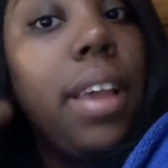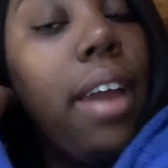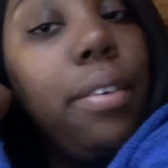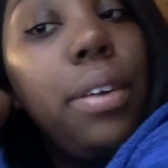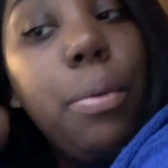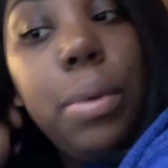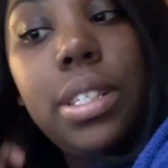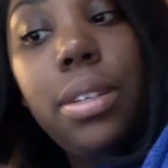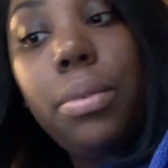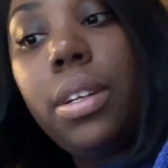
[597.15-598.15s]
I don't know what's
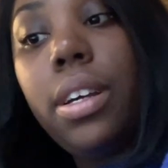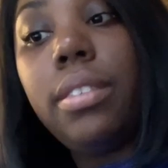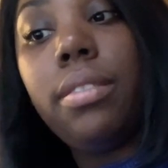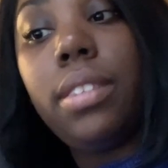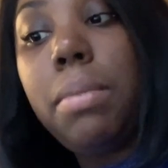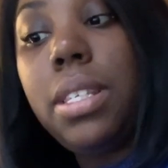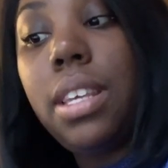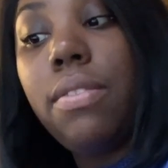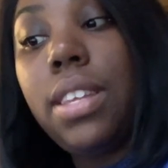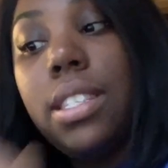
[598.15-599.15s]
going on. Let me
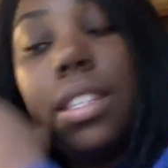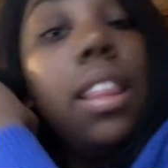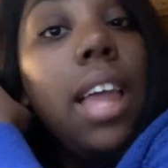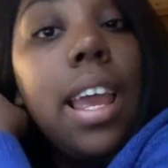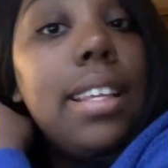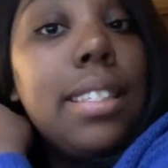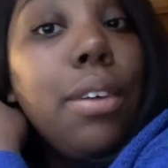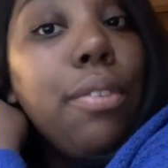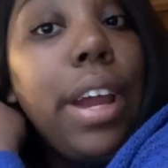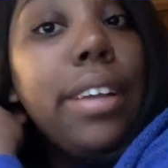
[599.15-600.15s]
see if the light is
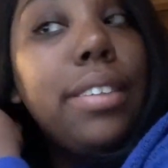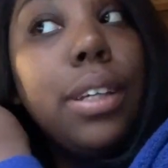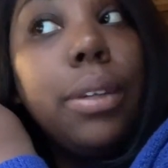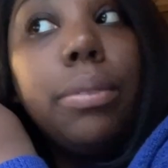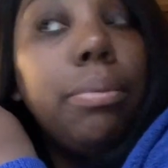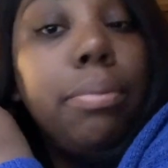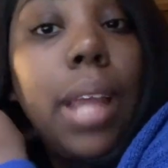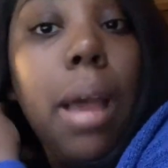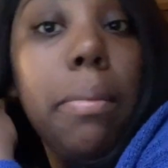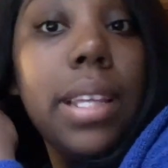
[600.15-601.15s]
still red, so
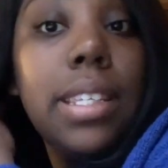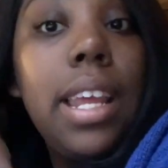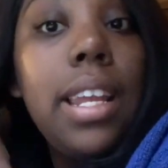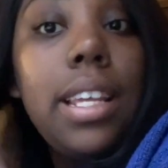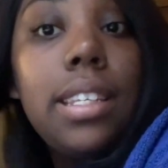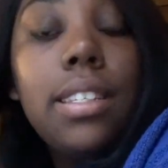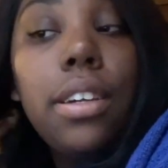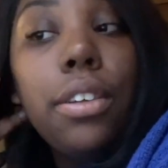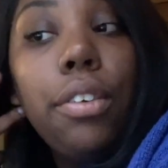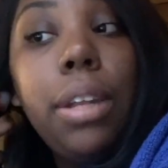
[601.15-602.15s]
I'm guessing it doesn't
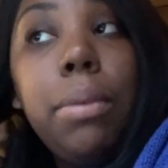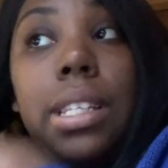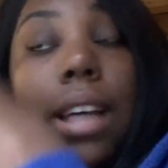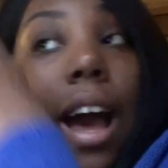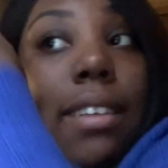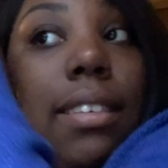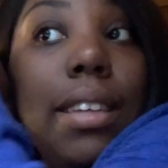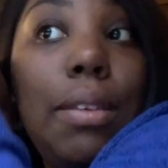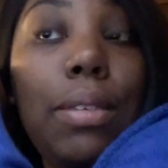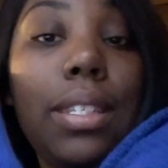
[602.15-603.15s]
turn green when it's hot.
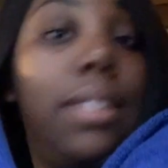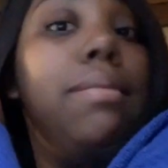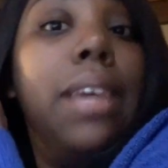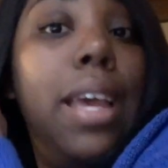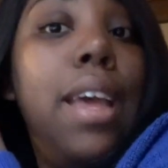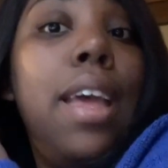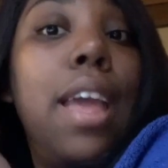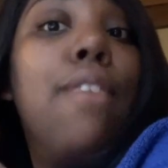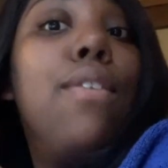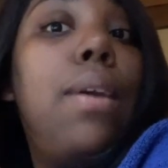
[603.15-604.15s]
You just,
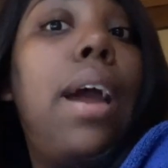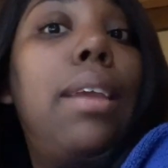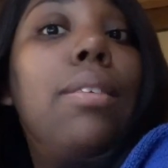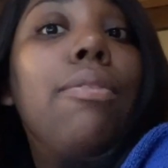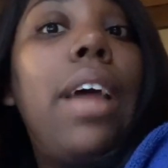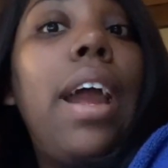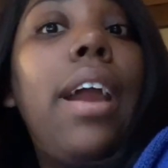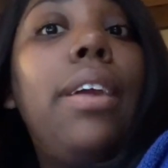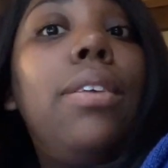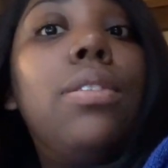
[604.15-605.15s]
if you know how to use a flat
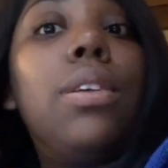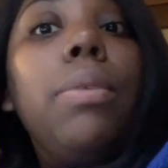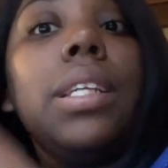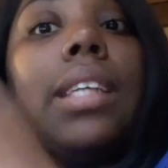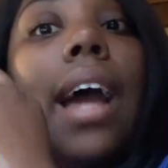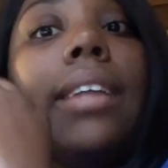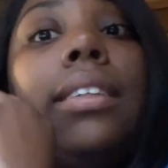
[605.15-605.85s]
iron, you should know when it's hot.